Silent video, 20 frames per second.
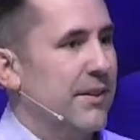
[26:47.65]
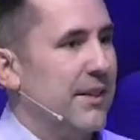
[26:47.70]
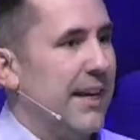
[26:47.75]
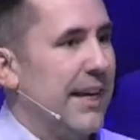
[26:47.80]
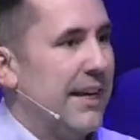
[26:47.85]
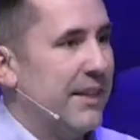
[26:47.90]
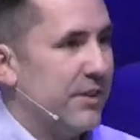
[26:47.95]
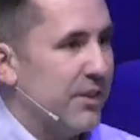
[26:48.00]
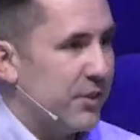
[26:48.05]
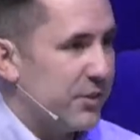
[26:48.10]

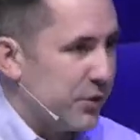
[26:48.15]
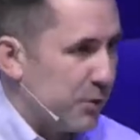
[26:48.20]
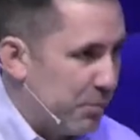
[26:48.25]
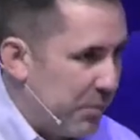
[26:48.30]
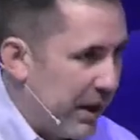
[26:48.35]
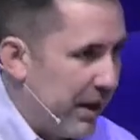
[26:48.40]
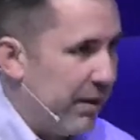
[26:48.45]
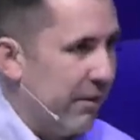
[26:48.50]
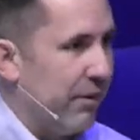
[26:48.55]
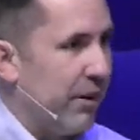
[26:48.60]
in the
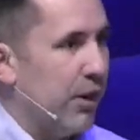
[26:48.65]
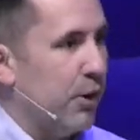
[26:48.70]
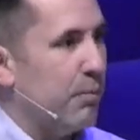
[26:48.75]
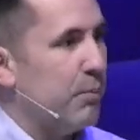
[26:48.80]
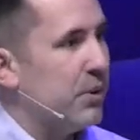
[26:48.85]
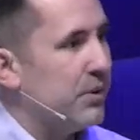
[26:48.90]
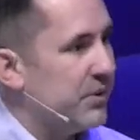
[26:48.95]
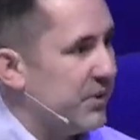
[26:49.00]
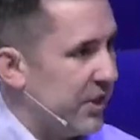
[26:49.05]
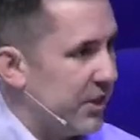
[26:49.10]
superior
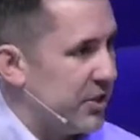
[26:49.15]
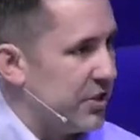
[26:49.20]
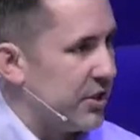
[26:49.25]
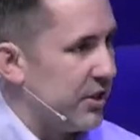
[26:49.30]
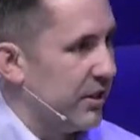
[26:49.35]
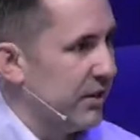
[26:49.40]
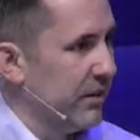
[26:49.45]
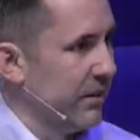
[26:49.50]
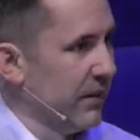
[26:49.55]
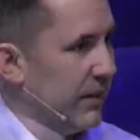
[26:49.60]

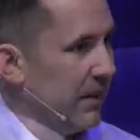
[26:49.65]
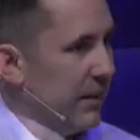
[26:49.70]
position